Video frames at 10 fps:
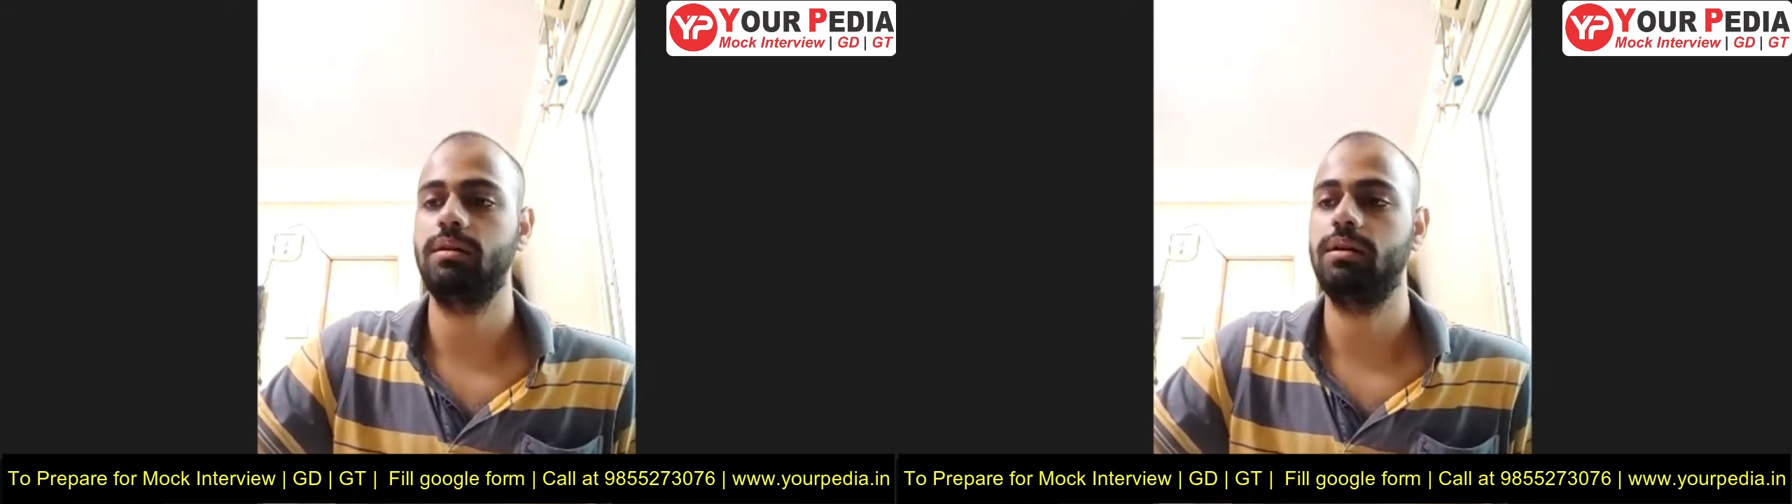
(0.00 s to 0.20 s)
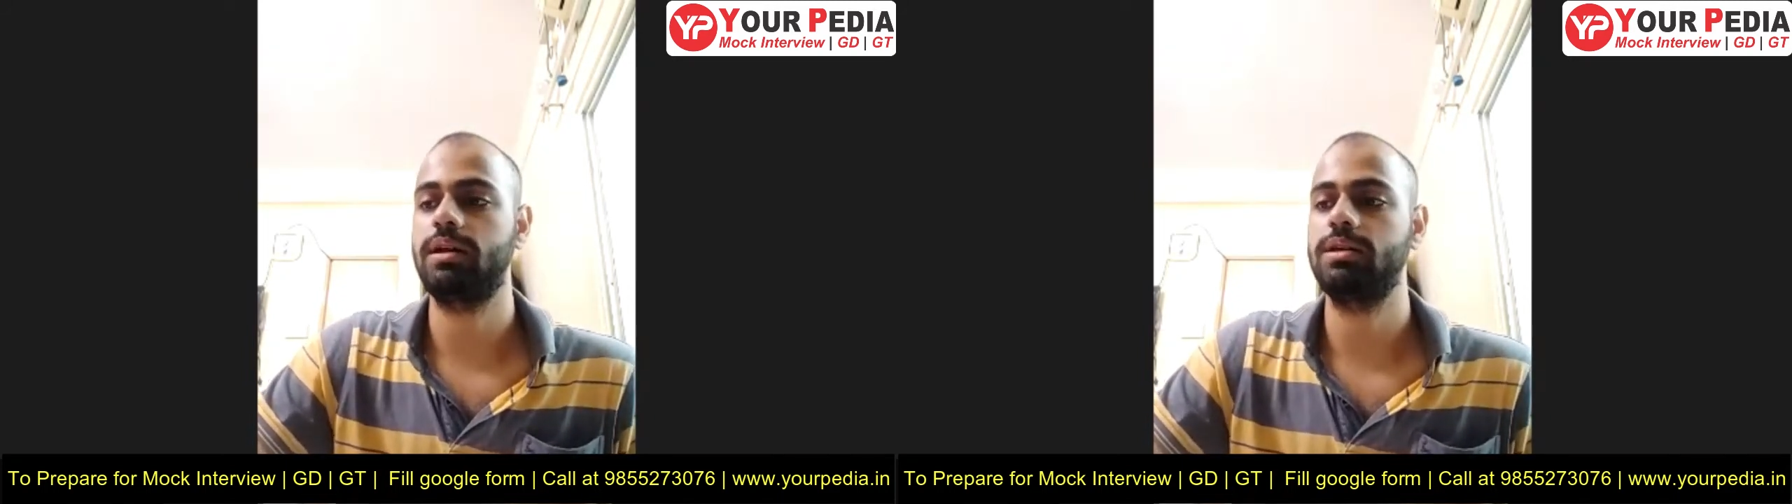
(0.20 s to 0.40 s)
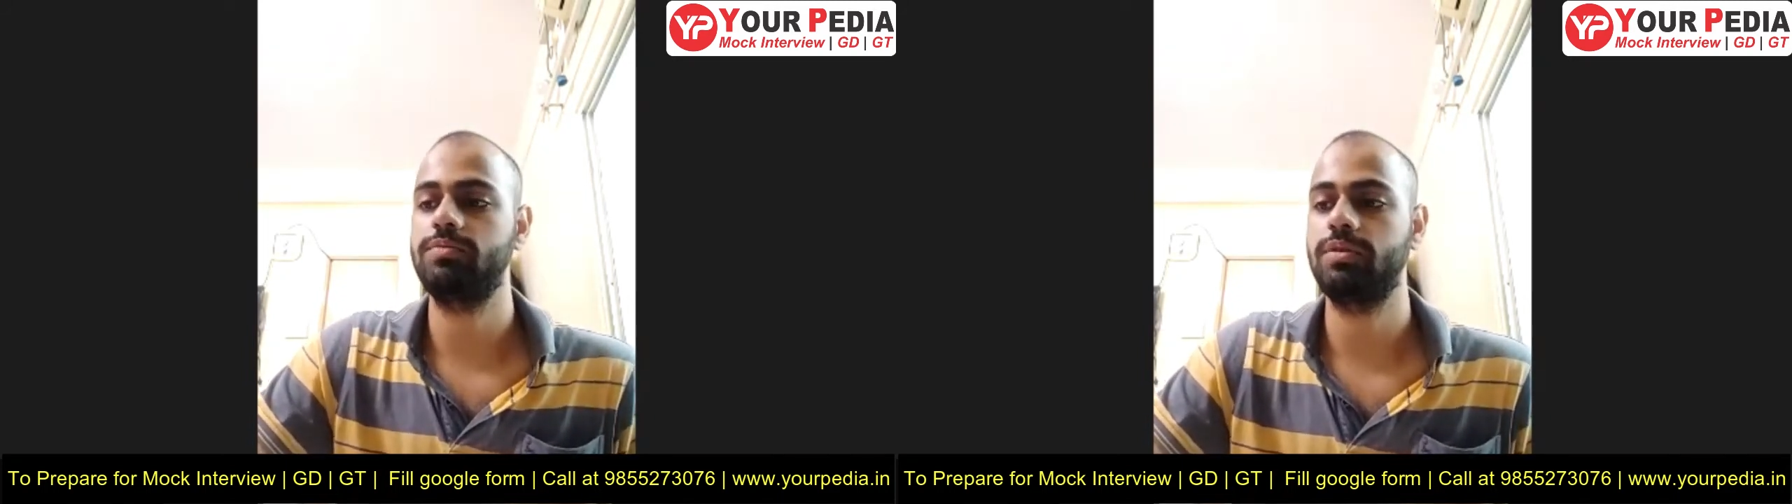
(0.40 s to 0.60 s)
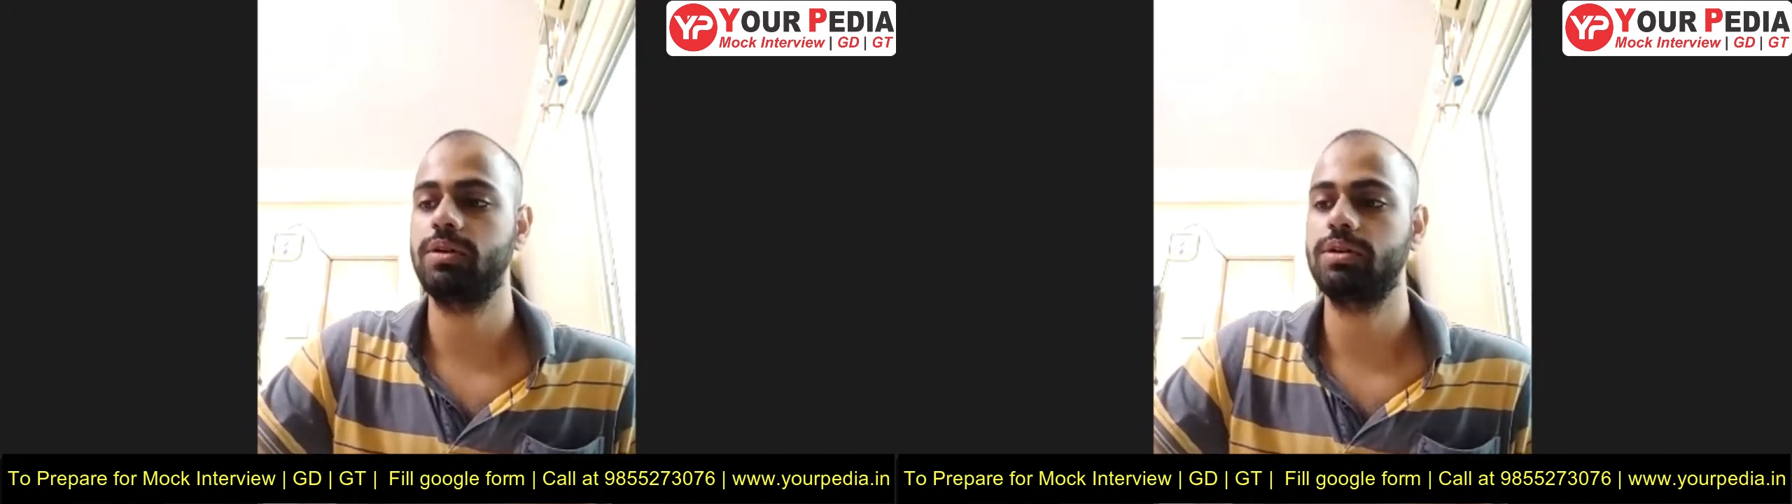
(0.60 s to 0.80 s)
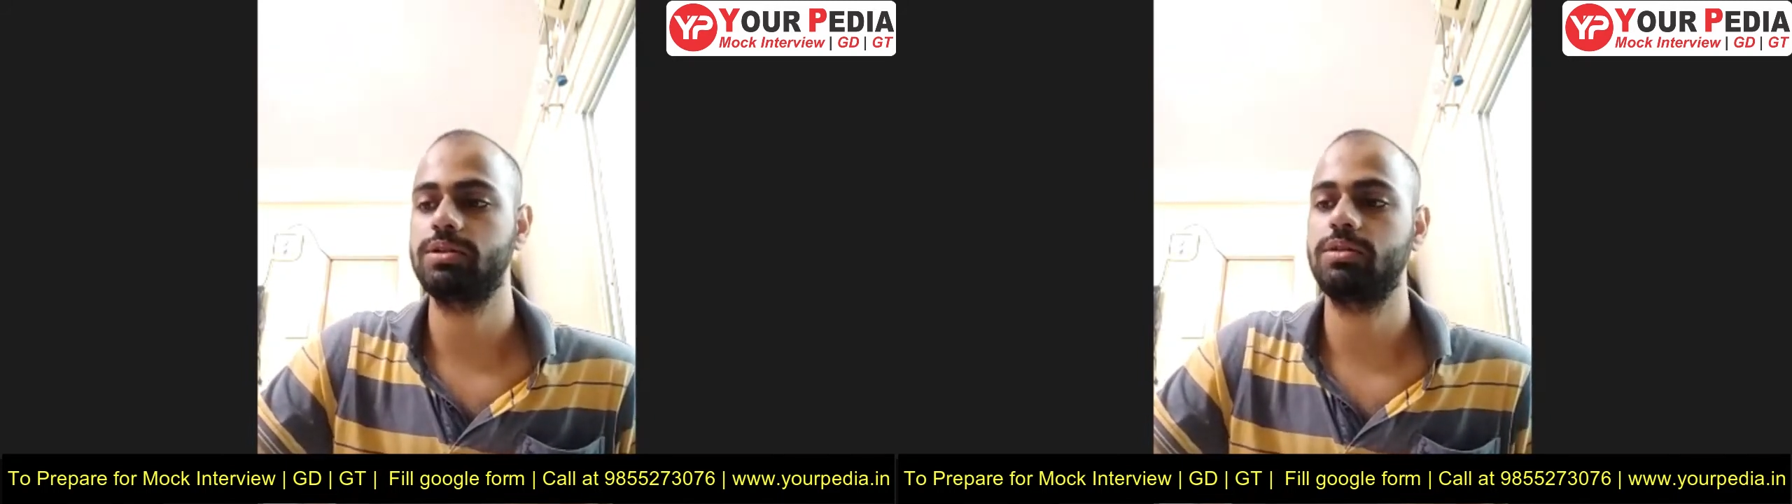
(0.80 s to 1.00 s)
a transfer
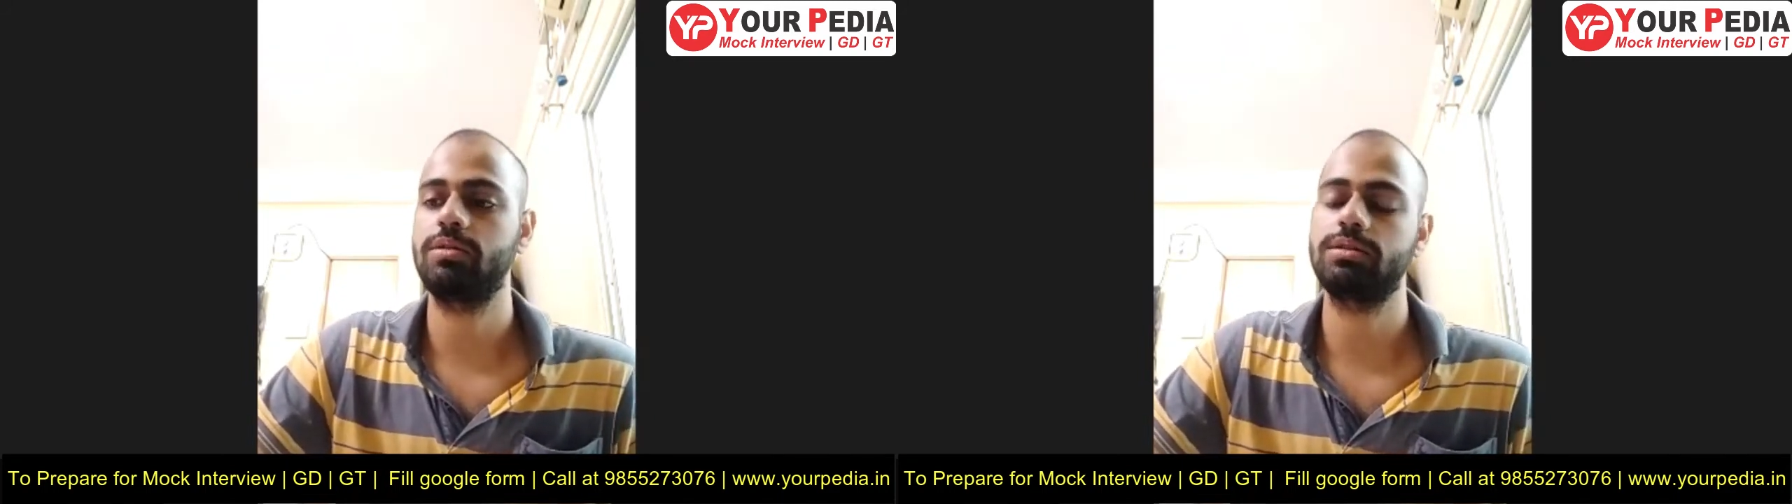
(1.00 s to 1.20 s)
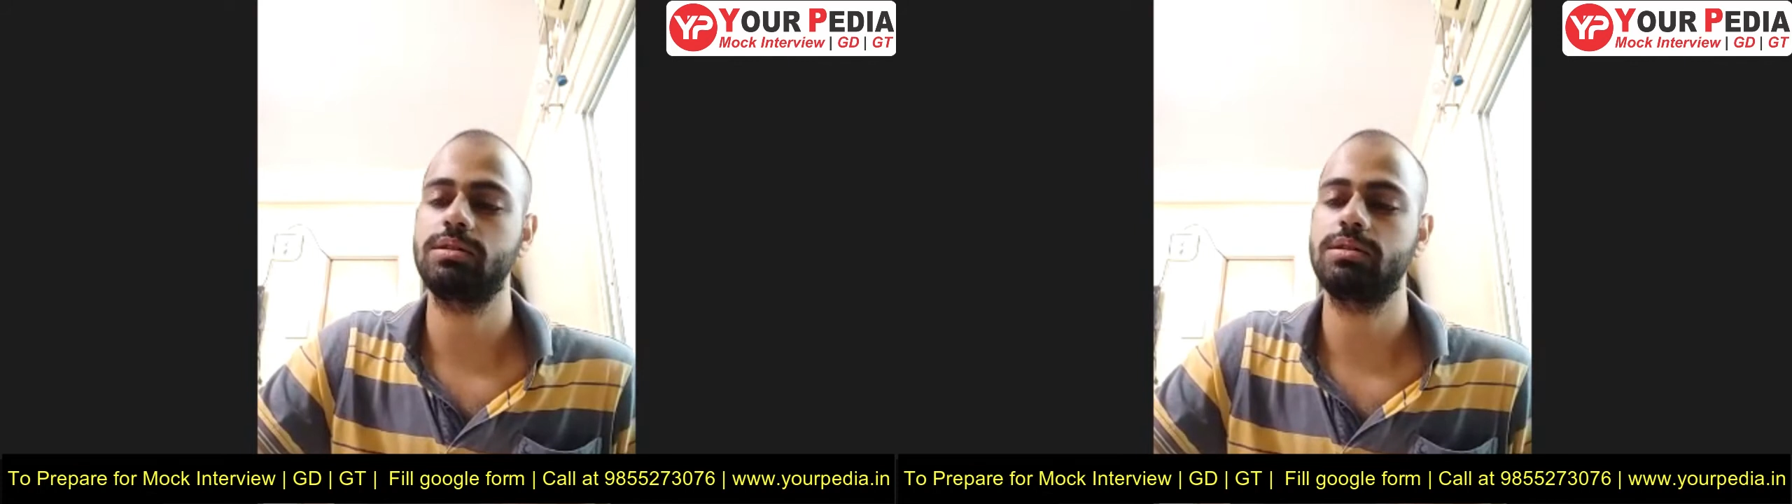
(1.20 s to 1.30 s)
function or a